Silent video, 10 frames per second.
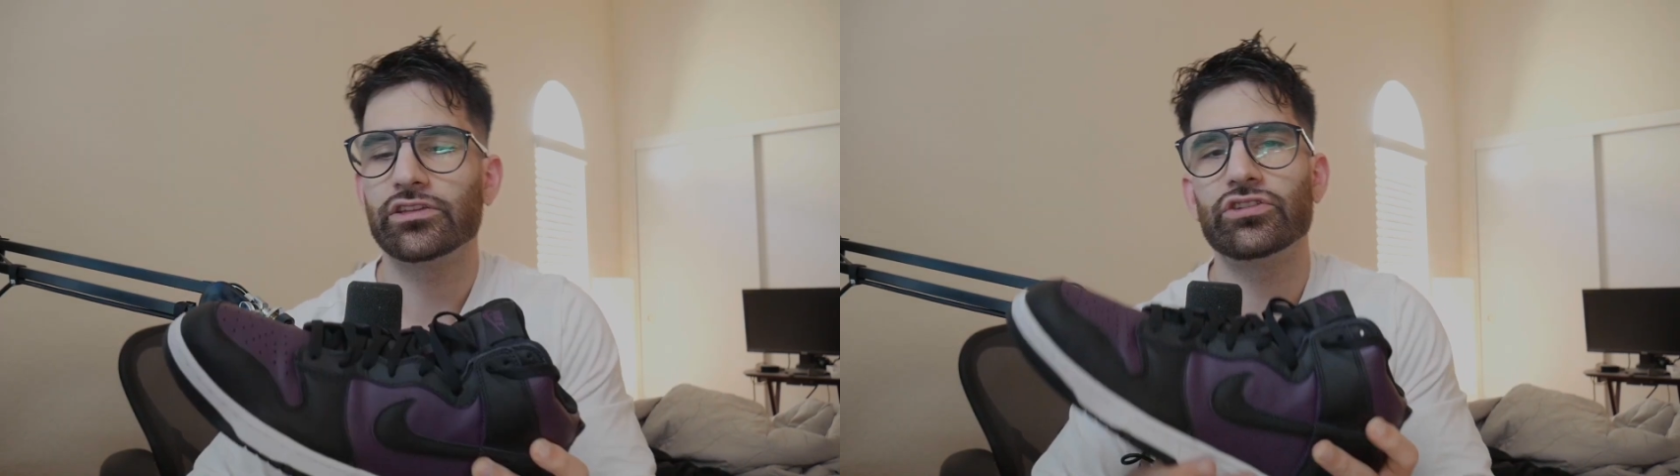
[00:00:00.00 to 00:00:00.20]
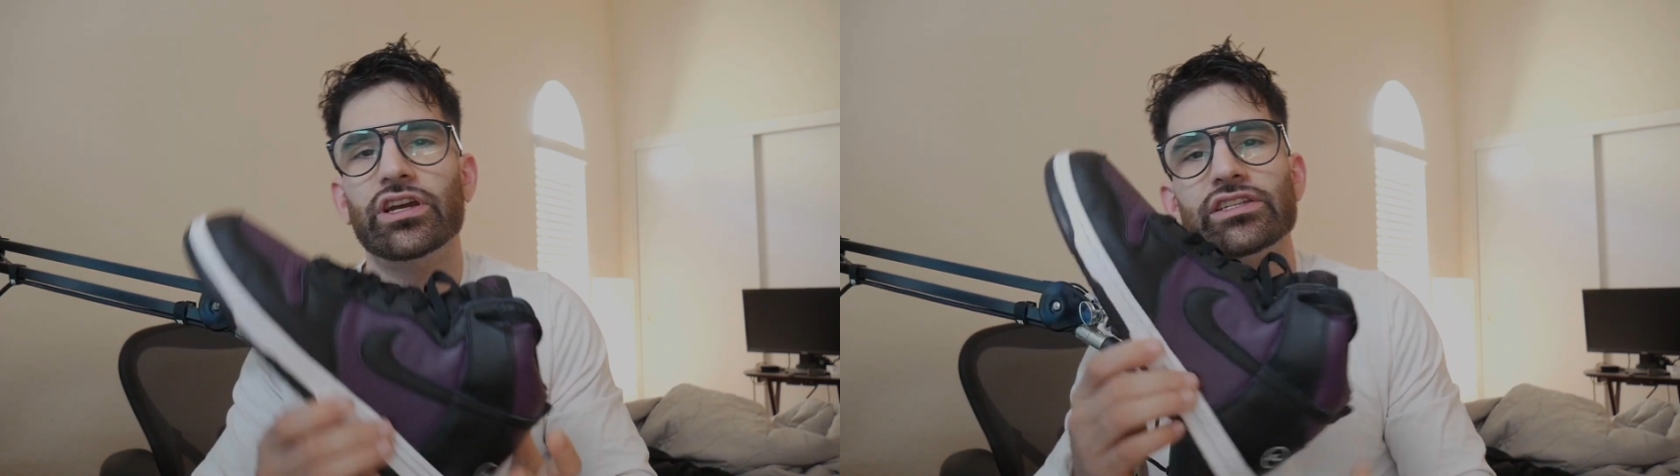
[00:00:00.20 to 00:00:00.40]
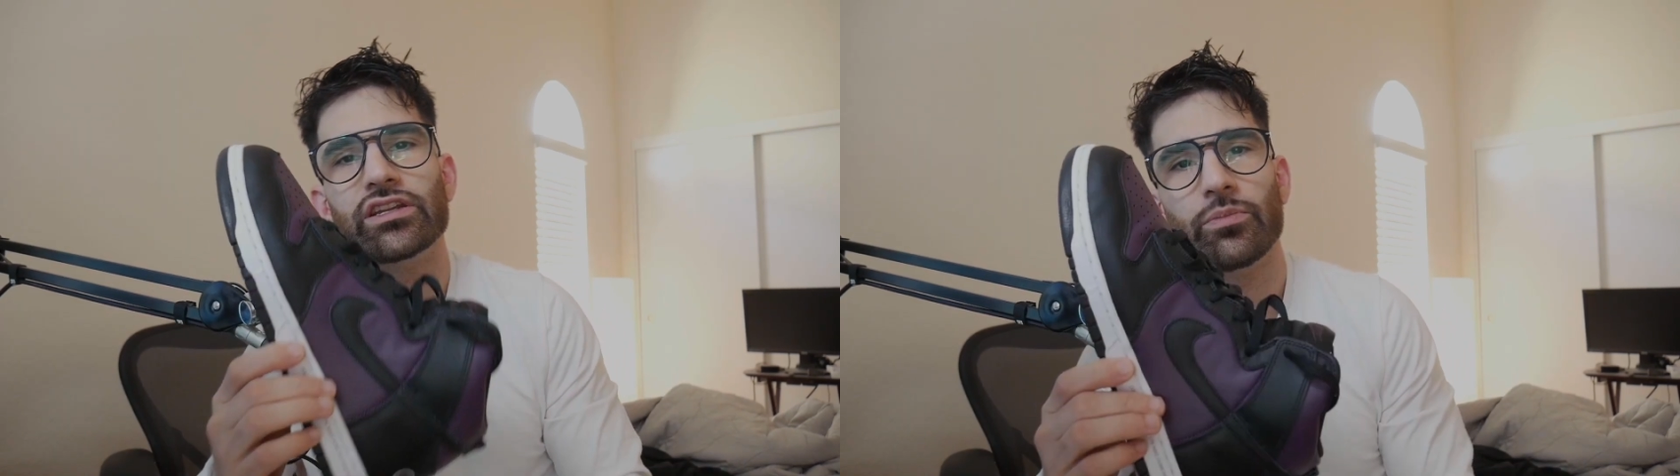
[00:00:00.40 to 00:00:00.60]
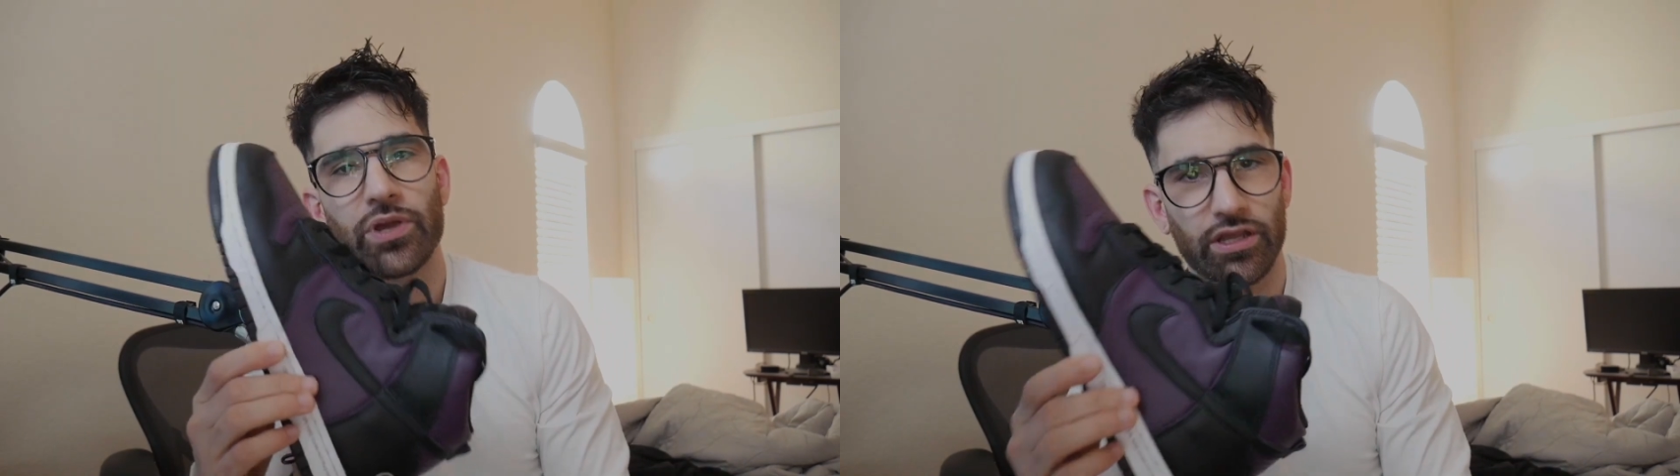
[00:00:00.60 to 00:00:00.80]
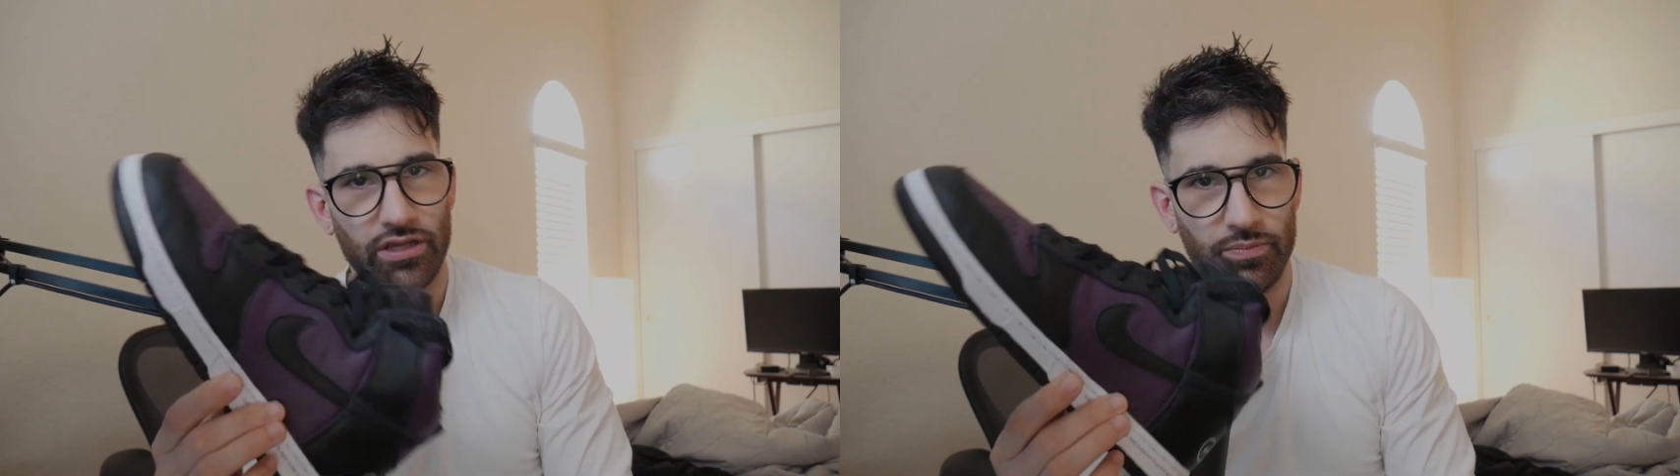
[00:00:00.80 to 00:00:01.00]
Did you guys end up
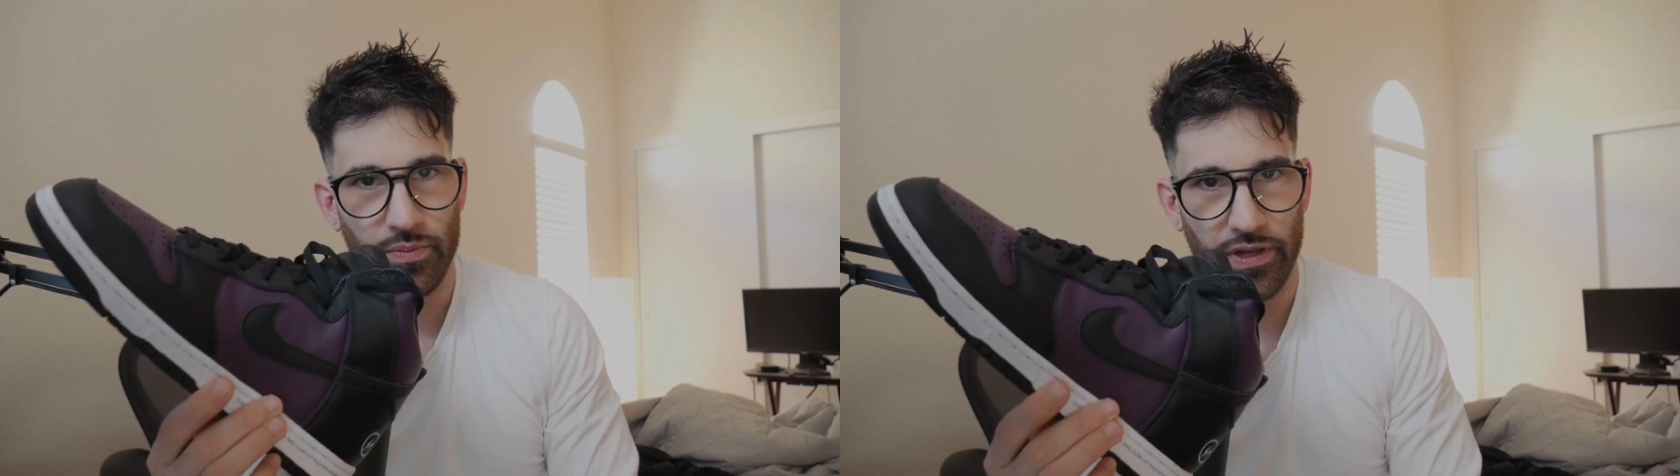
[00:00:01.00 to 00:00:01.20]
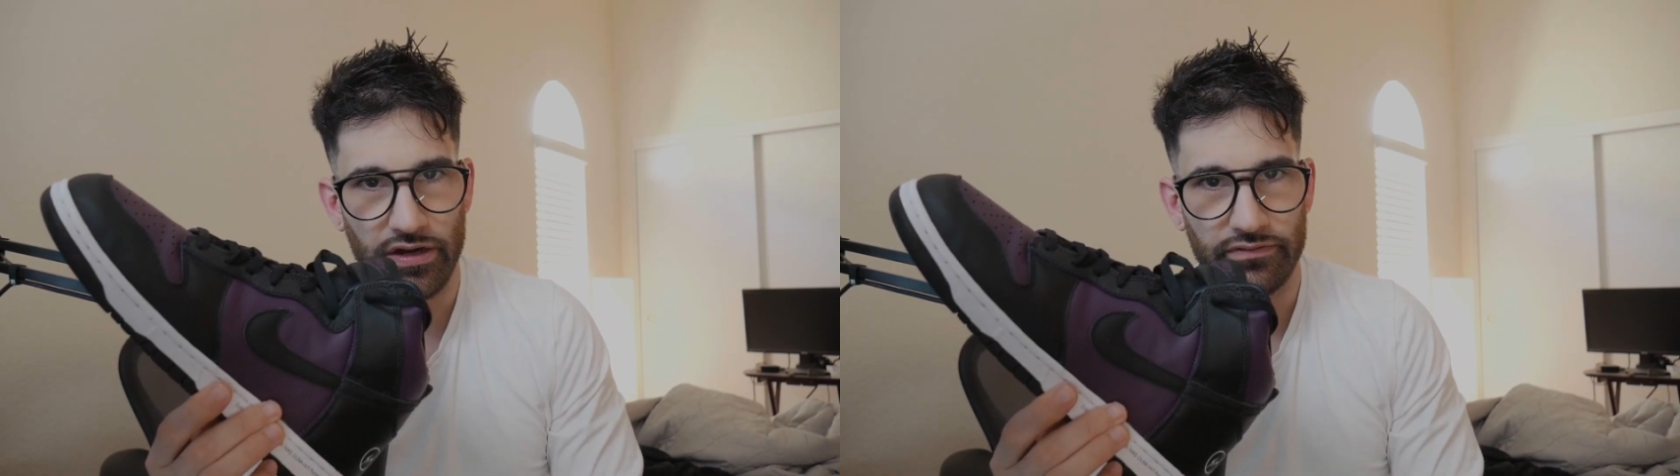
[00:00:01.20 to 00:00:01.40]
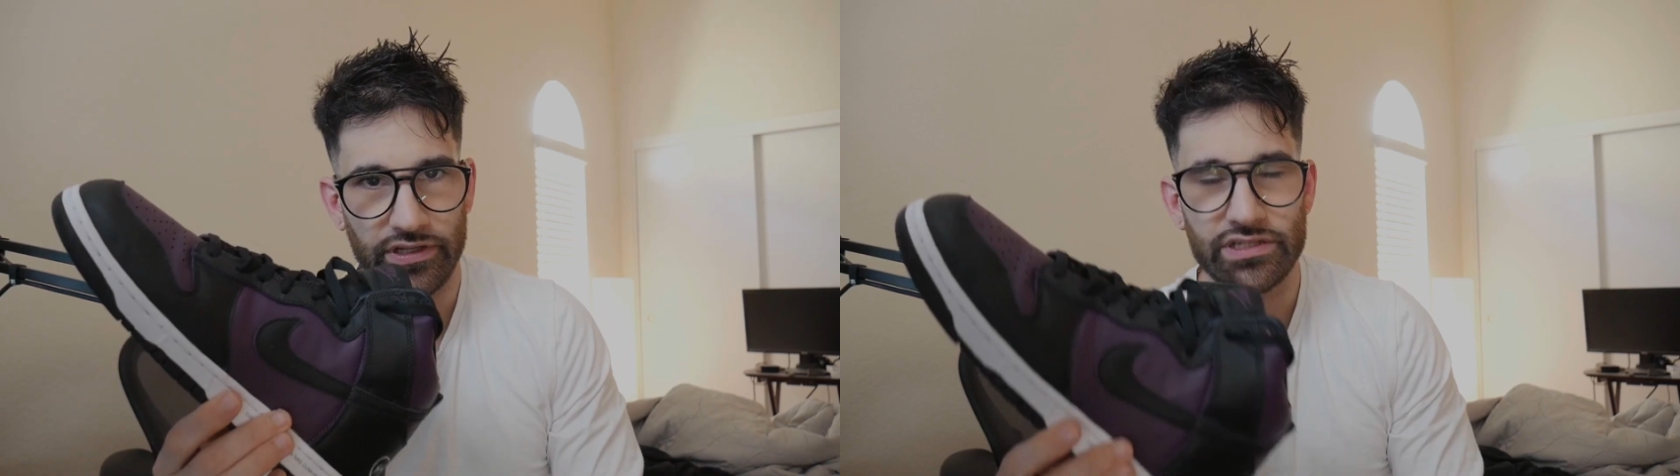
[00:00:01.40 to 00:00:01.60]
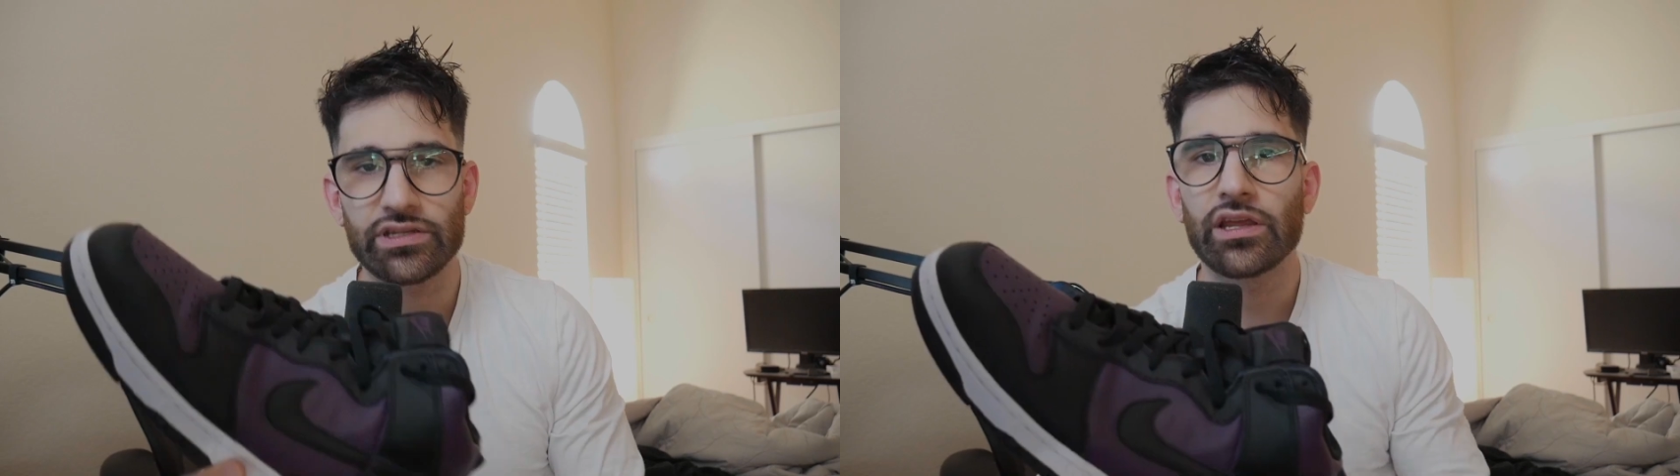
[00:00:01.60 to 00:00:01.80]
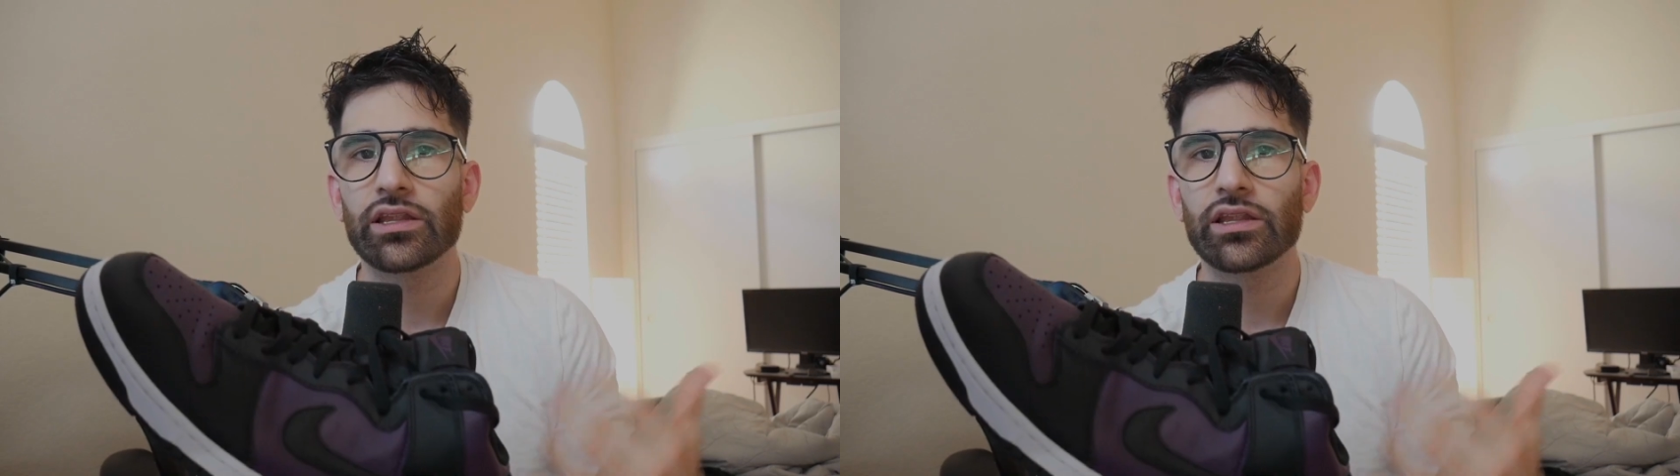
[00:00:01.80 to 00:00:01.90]
picking up a pair of these?